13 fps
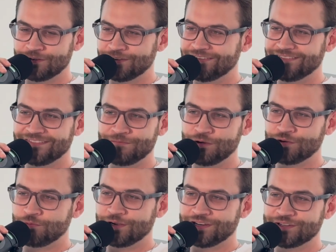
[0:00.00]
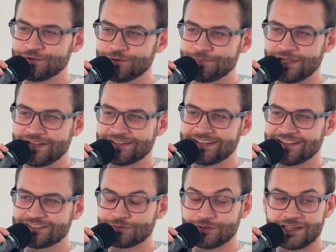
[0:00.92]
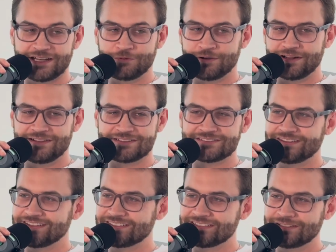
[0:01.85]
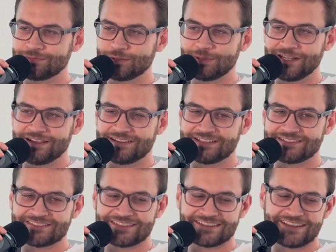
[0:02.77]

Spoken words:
Wouldn't want to do a podcast with anyone else on the team, to be honest.